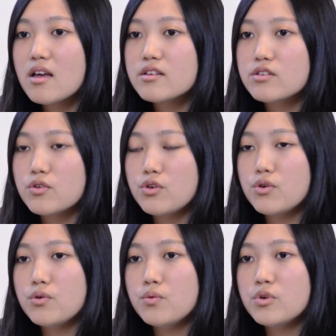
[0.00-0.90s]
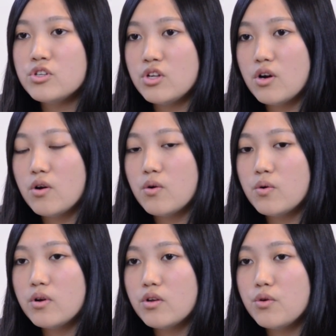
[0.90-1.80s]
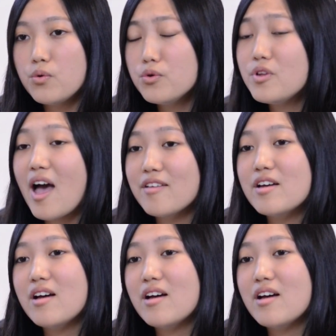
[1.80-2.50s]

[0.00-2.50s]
So you would know, you would have,